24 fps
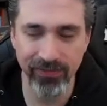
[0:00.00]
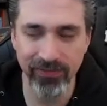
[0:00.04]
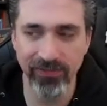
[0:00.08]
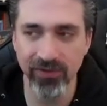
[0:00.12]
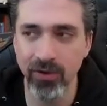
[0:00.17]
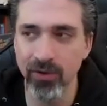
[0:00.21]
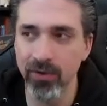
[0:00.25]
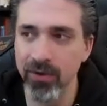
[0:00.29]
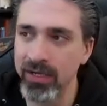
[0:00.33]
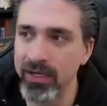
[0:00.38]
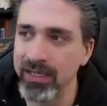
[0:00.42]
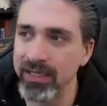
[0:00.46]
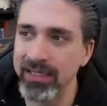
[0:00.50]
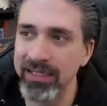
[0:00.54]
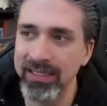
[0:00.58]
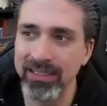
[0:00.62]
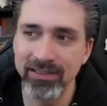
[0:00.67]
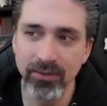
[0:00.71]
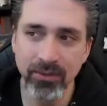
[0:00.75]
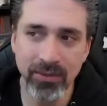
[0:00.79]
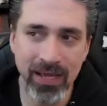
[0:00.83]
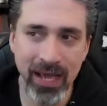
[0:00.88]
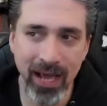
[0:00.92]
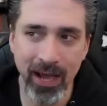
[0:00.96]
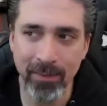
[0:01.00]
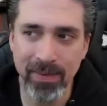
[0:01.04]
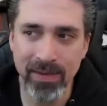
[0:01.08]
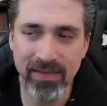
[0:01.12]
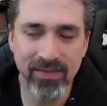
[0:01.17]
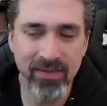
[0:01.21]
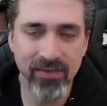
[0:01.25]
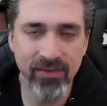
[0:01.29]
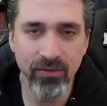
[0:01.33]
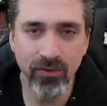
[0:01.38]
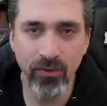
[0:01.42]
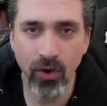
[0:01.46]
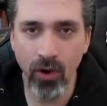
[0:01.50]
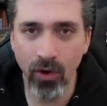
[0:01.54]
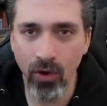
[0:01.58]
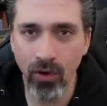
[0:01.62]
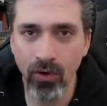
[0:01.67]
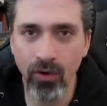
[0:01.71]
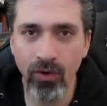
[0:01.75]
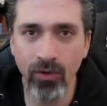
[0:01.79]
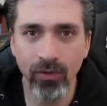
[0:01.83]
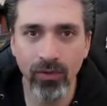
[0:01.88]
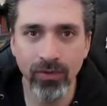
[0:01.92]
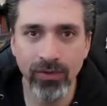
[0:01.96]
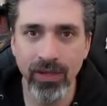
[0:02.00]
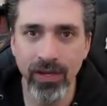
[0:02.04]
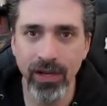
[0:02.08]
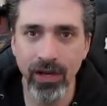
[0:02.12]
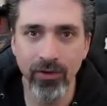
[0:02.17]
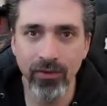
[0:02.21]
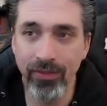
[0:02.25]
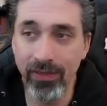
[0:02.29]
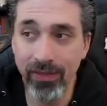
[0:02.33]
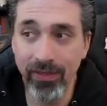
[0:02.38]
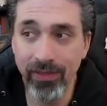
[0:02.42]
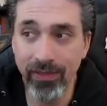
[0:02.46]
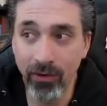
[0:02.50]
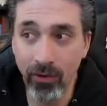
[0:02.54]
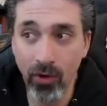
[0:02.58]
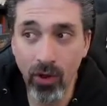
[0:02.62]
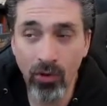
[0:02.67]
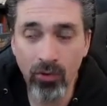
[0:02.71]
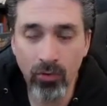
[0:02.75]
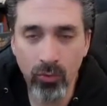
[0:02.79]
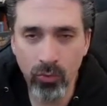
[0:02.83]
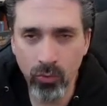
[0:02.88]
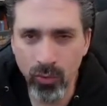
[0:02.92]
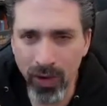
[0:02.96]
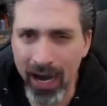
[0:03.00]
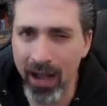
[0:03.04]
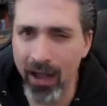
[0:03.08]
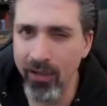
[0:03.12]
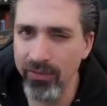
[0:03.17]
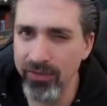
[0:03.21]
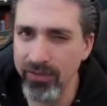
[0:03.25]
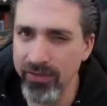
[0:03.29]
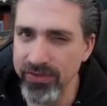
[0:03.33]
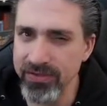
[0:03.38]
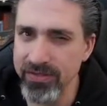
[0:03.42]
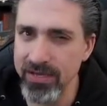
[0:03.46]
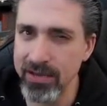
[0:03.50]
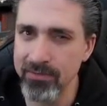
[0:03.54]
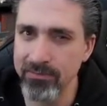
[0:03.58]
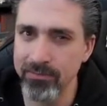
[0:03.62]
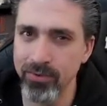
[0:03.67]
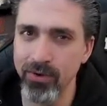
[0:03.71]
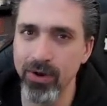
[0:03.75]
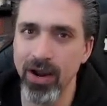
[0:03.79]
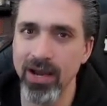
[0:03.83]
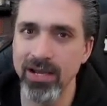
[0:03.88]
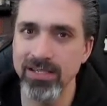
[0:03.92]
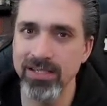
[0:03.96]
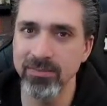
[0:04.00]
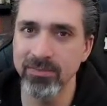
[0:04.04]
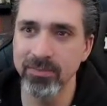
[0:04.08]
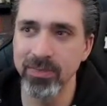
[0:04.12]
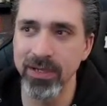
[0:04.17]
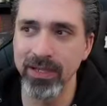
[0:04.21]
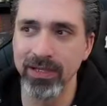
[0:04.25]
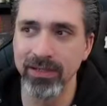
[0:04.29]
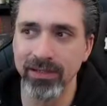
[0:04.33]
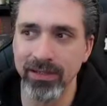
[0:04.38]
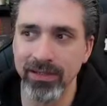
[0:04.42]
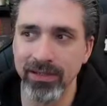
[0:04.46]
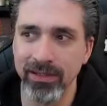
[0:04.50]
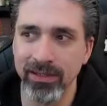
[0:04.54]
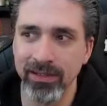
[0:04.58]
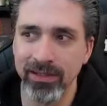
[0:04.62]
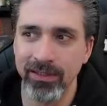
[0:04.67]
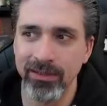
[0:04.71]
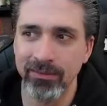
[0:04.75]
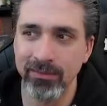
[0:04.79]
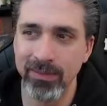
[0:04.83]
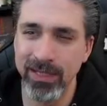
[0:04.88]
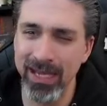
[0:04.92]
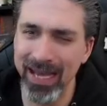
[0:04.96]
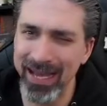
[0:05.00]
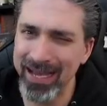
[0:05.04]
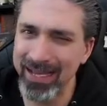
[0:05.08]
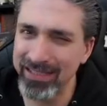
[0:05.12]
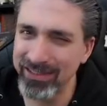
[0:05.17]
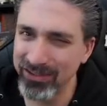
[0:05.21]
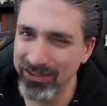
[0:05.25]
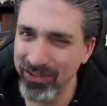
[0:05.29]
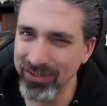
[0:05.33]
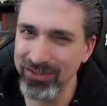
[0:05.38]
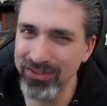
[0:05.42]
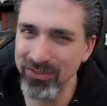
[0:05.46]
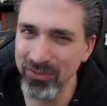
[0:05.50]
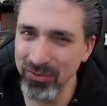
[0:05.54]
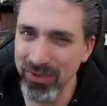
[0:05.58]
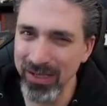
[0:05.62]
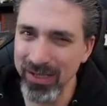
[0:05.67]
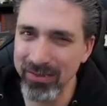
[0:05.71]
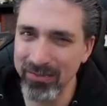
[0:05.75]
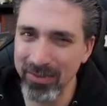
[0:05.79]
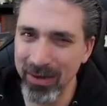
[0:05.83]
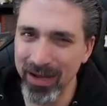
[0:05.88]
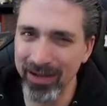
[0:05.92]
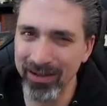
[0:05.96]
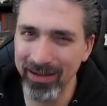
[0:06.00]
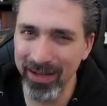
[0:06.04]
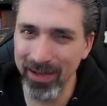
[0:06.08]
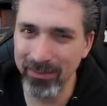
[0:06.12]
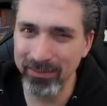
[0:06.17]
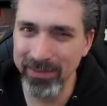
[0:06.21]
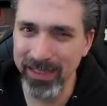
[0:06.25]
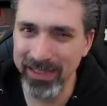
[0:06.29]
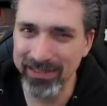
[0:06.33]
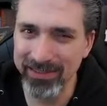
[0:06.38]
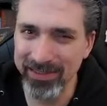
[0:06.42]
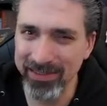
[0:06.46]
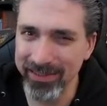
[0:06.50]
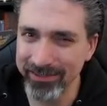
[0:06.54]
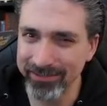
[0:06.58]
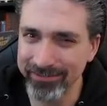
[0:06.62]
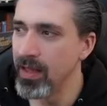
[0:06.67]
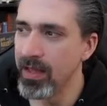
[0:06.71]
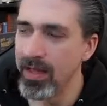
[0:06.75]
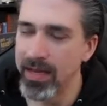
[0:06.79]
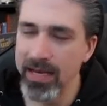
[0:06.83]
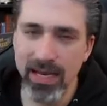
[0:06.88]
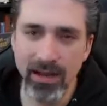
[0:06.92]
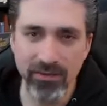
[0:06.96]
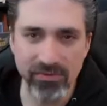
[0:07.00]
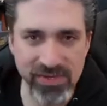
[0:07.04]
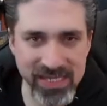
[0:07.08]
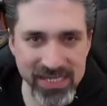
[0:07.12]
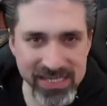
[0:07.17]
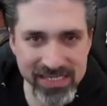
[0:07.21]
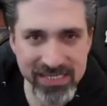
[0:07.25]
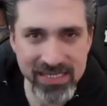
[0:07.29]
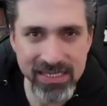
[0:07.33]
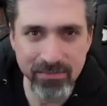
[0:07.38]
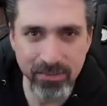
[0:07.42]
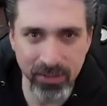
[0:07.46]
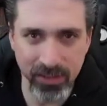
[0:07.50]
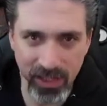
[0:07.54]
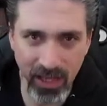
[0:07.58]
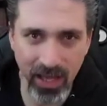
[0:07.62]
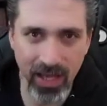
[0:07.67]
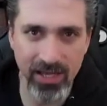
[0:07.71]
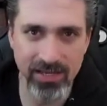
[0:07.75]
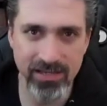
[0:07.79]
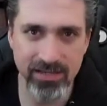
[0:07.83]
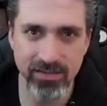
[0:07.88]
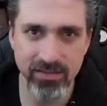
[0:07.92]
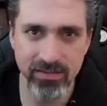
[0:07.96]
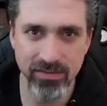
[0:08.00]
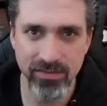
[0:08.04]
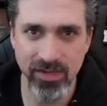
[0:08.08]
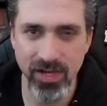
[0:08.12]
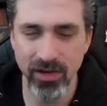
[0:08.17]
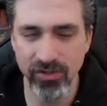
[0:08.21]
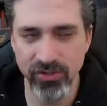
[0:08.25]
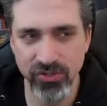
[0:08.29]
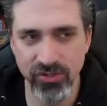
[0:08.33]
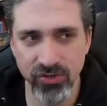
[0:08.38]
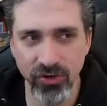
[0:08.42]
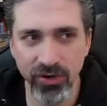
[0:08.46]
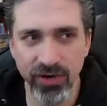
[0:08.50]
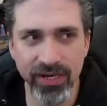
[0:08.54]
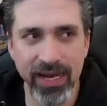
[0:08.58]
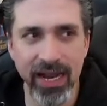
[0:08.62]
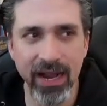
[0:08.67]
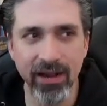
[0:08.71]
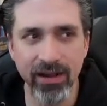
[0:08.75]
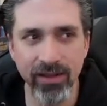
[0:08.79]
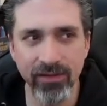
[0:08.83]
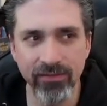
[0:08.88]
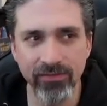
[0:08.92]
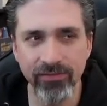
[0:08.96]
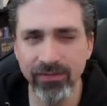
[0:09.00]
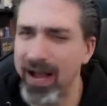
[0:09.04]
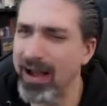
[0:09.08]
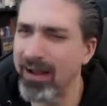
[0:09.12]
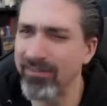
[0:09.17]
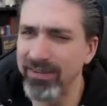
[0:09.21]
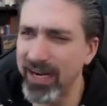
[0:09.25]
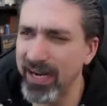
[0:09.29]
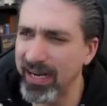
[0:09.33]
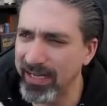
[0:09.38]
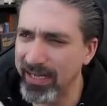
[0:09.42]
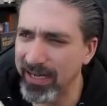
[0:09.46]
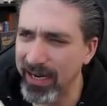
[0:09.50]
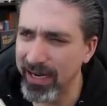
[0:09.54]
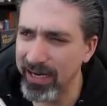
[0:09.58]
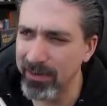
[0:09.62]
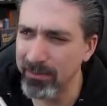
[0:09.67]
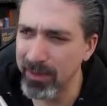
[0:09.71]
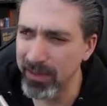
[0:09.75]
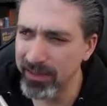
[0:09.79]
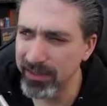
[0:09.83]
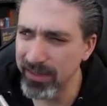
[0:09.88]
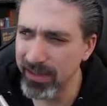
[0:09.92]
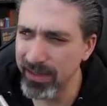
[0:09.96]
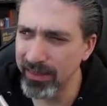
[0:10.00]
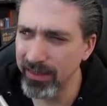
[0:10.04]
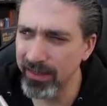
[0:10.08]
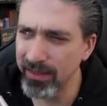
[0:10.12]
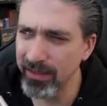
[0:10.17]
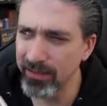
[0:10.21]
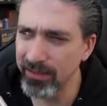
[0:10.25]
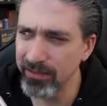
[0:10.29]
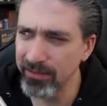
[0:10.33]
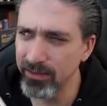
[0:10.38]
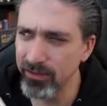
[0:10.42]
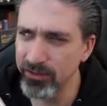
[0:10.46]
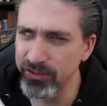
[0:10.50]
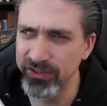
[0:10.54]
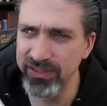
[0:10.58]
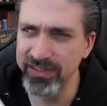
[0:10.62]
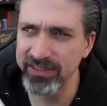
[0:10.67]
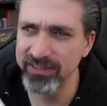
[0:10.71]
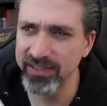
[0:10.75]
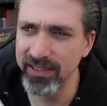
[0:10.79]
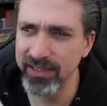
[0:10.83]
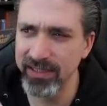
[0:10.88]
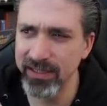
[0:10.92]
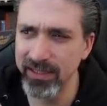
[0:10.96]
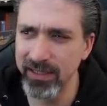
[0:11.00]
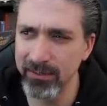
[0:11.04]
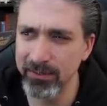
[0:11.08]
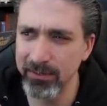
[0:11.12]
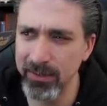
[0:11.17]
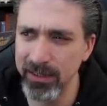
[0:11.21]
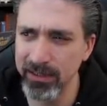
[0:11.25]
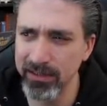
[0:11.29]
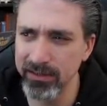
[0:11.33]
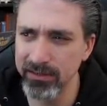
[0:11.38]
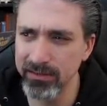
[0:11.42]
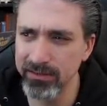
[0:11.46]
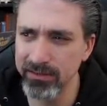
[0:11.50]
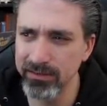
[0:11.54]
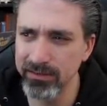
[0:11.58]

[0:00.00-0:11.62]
So yeah, I mean, these are all, you know, they're all around the same price, but yeah, it starts to really pile up, doesn't it? Now, Disney Plus, you know, started out at $5.99 a month, I think, or $6.99 a month.